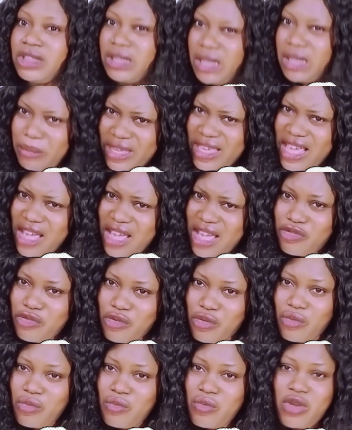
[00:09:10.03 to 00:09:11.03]
Be
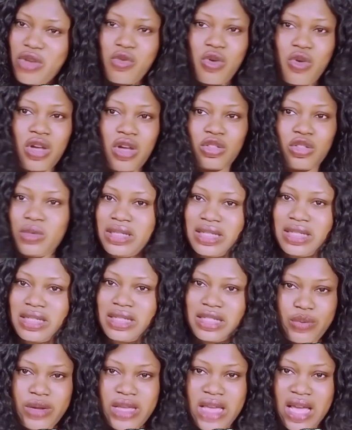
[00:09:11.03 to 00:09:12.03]
careful when you are doing this
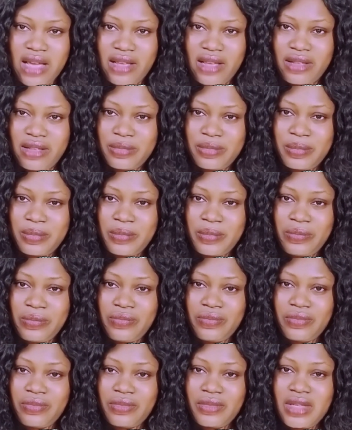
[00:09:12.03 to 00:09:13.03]
prayer.
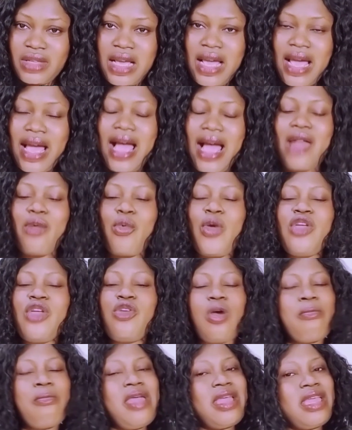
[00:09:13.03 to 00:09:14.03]
And when
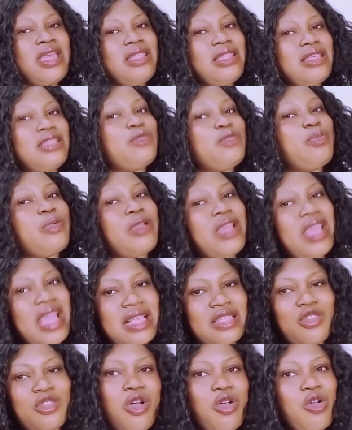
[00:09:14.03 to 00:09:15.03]
you are making these
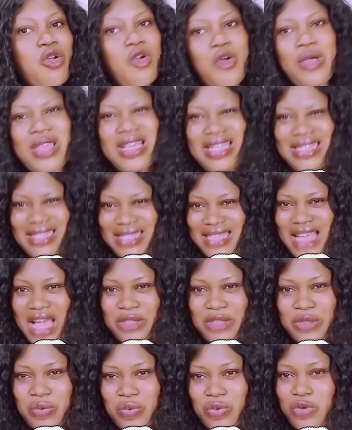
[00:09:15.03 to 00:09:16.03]
prayers, don't go
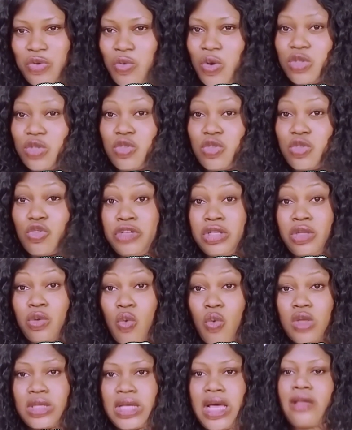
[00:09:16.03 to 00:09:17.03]
inside though. You want to feel the
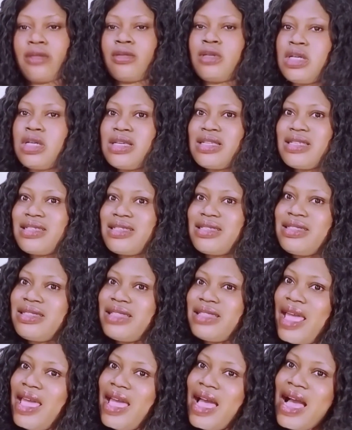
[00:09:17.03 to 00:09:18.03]
water.
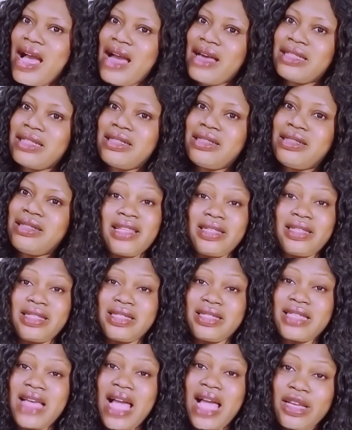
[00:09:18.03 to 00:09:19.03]
Stay at the
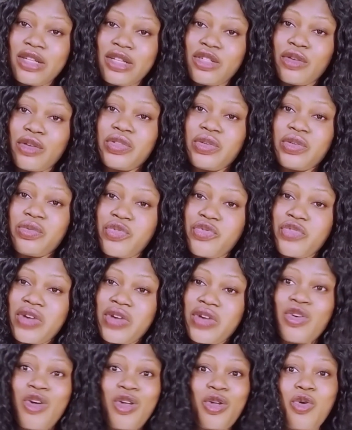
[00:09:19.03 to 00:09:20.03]
side of the
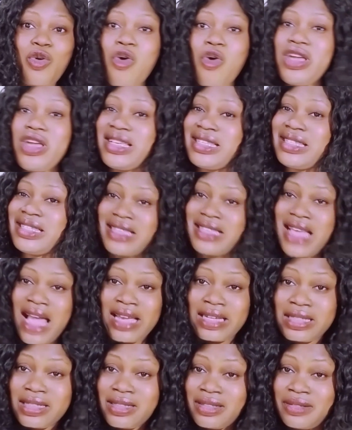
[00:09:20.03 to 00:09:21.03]
river. Don't go
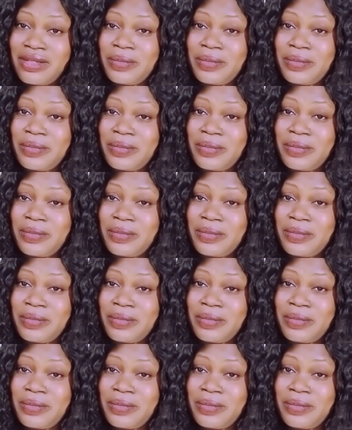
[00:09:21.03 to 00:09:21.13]
inside.